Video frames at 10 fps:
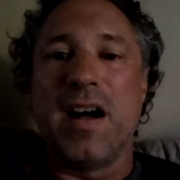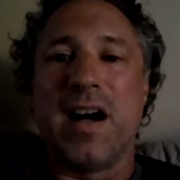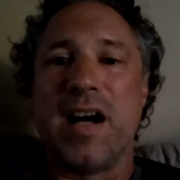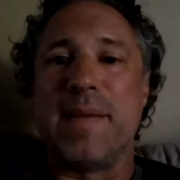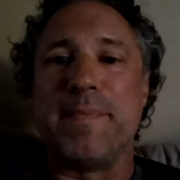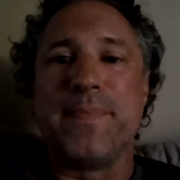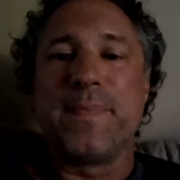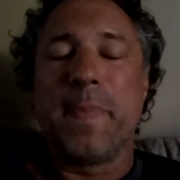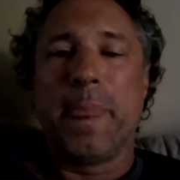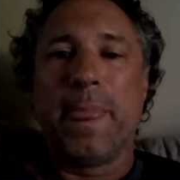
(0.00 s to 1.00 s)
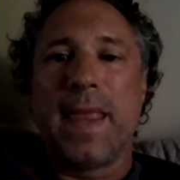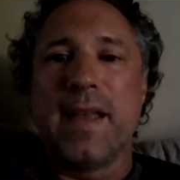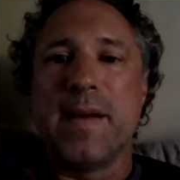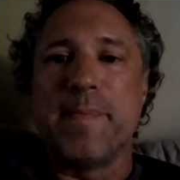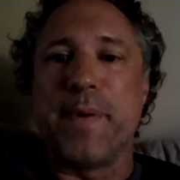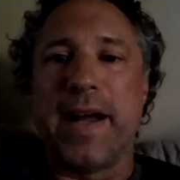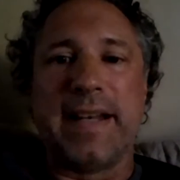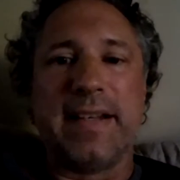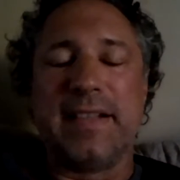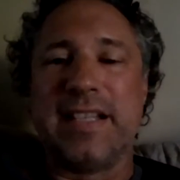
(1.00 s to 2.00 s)

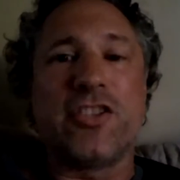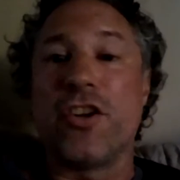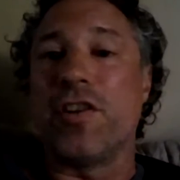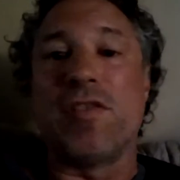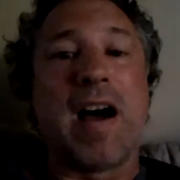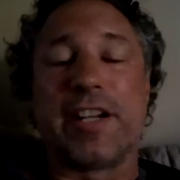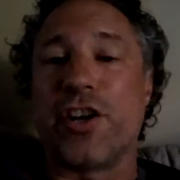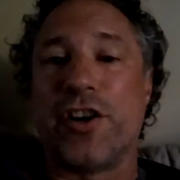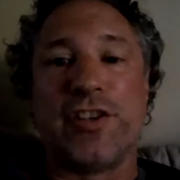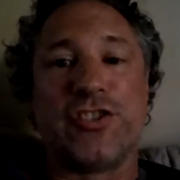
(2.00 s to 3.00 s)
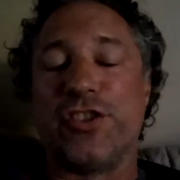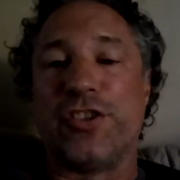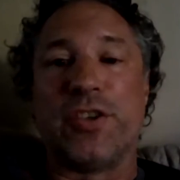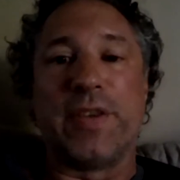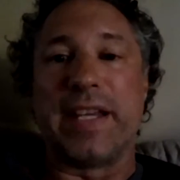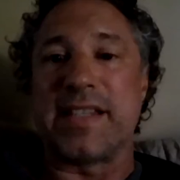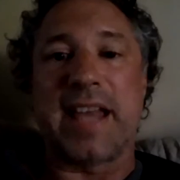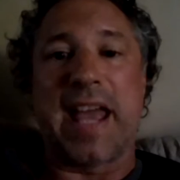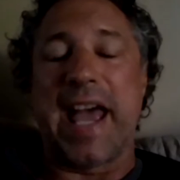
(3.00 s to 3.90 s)
But this took a lot of courage to do this.